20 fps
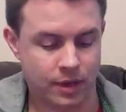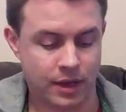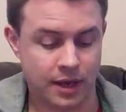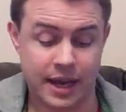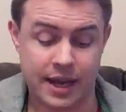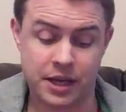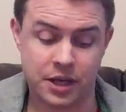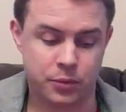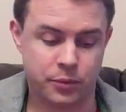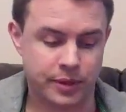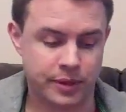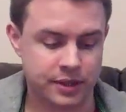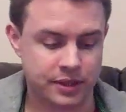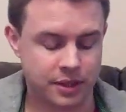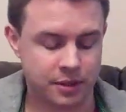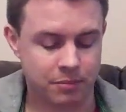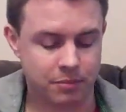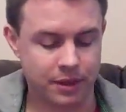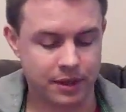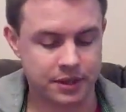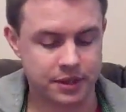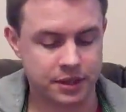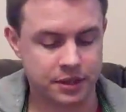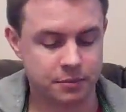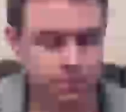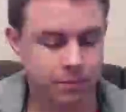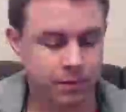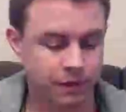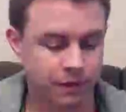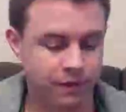8 quid in some places,
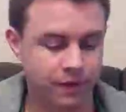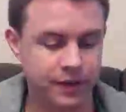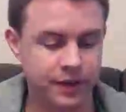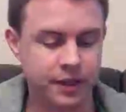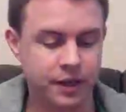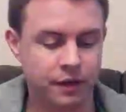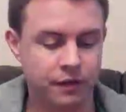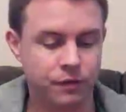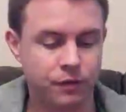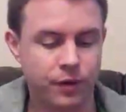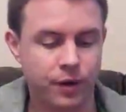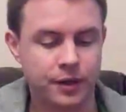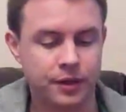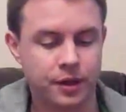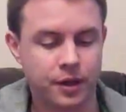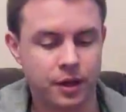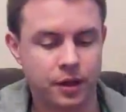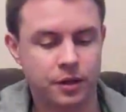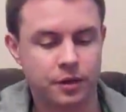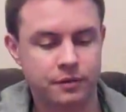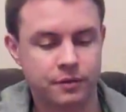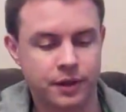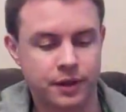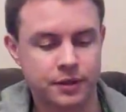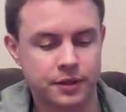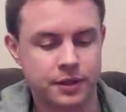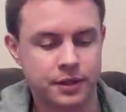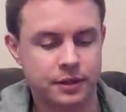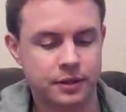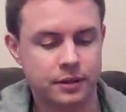but funny enough, right in the heart of
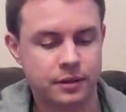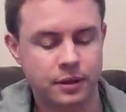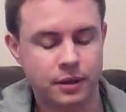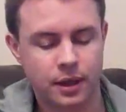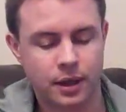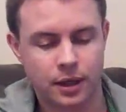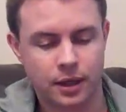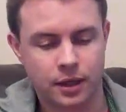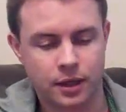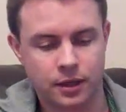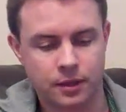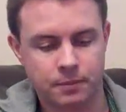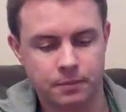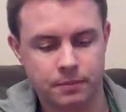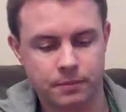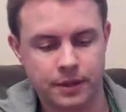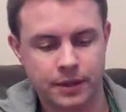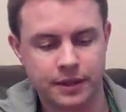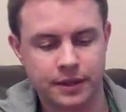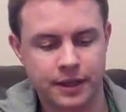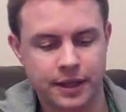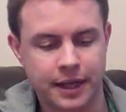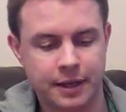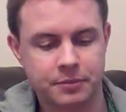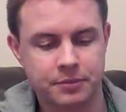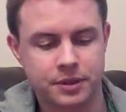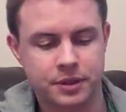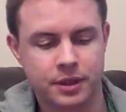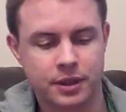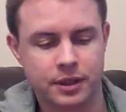London, in
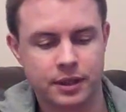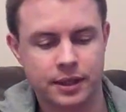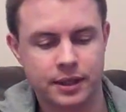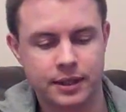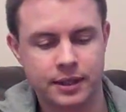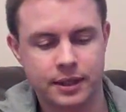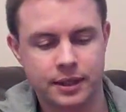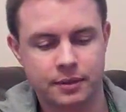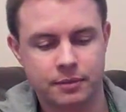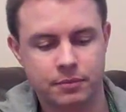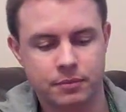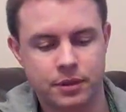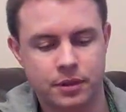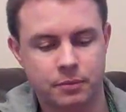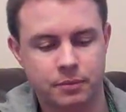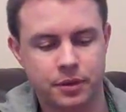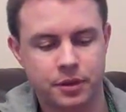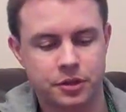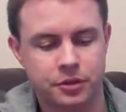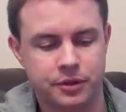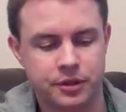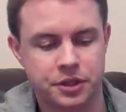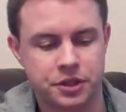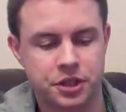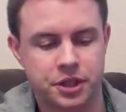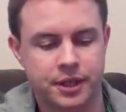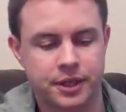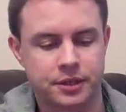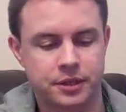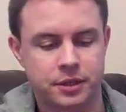the Computer
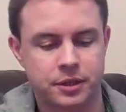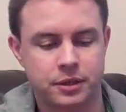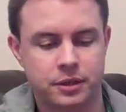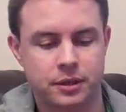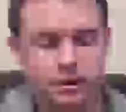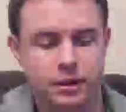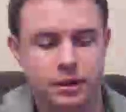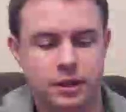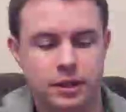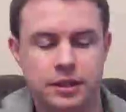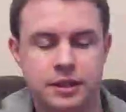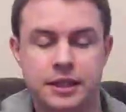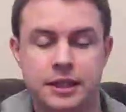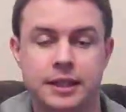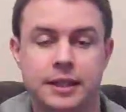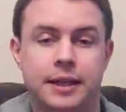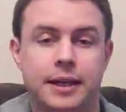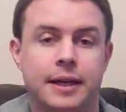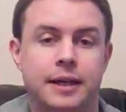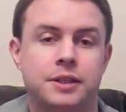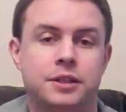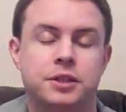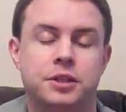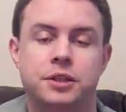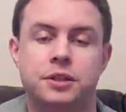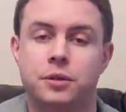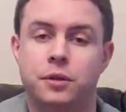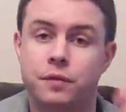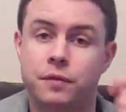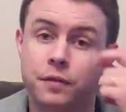Exchange, CEX,
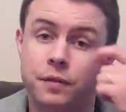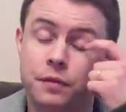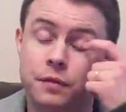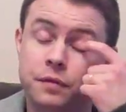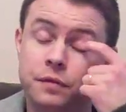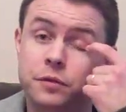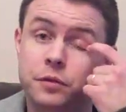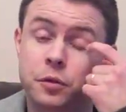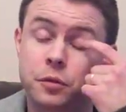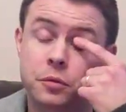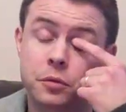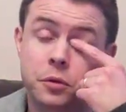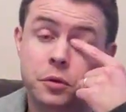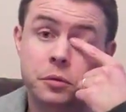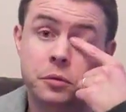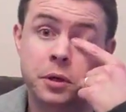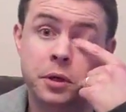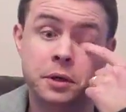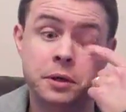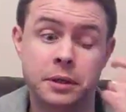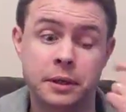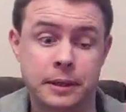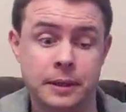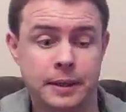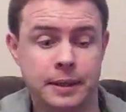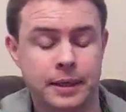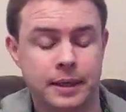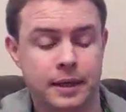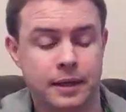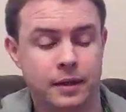just off of Tottenham Court Road,
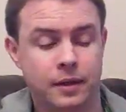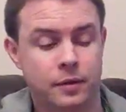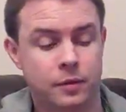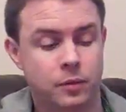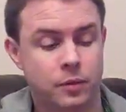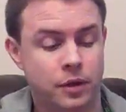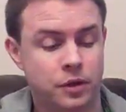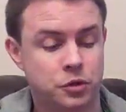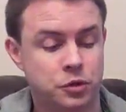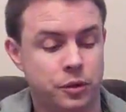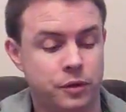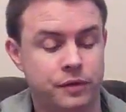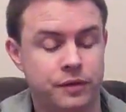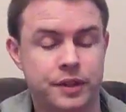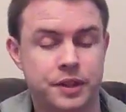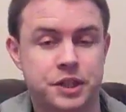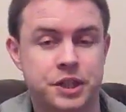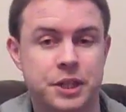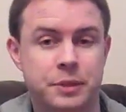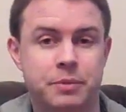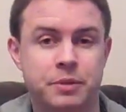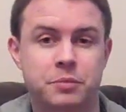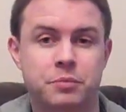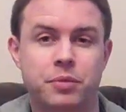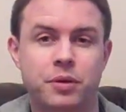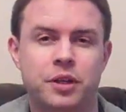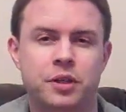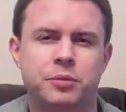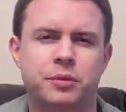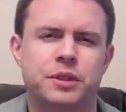I saw it for the cheapest
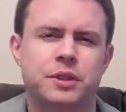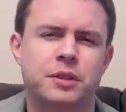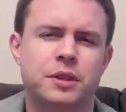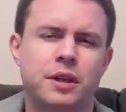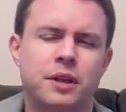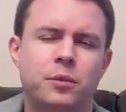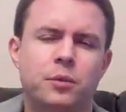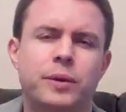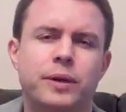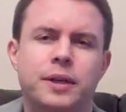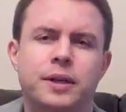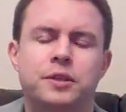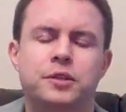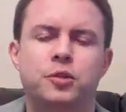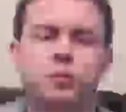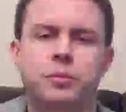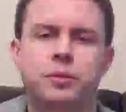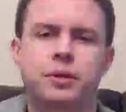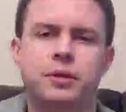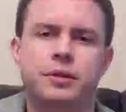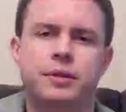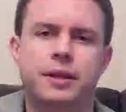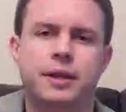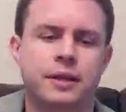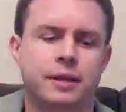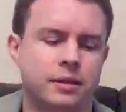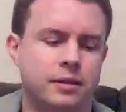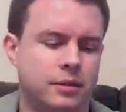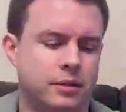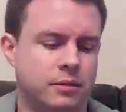price, which is kind of weird because normally you think,
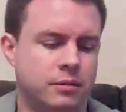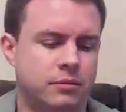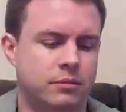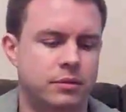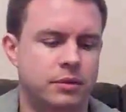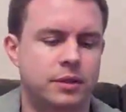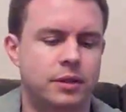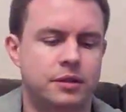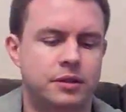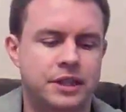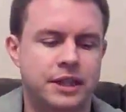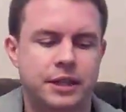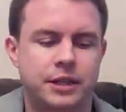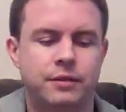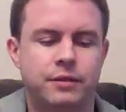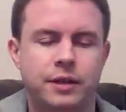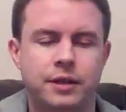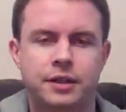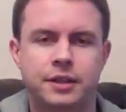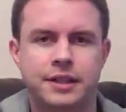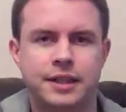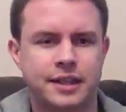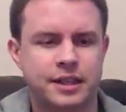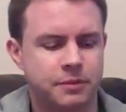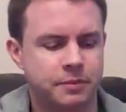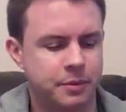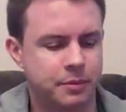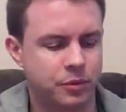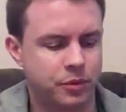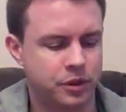centre of London has
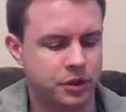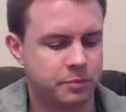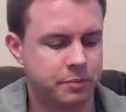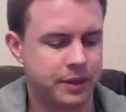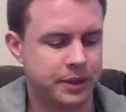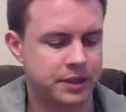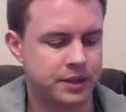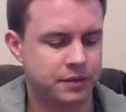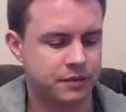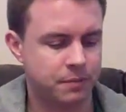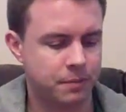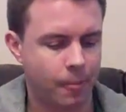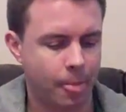to be more expensive,